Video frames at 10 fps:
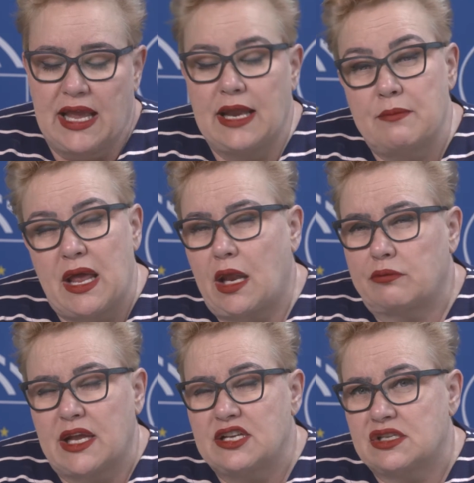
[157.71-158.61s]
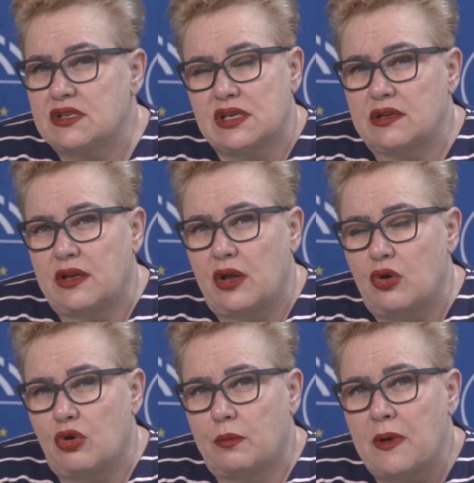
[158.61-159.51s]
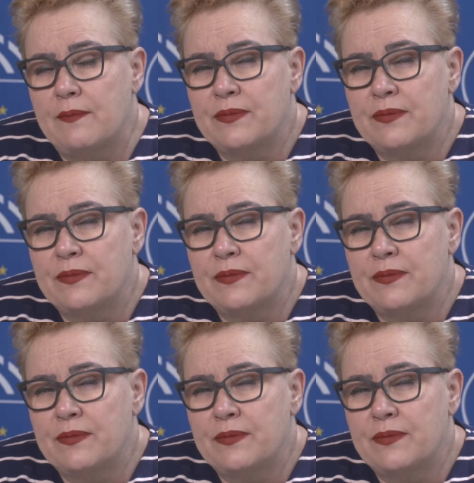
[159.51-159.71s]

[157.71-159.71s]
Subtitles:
in many regions in Europe.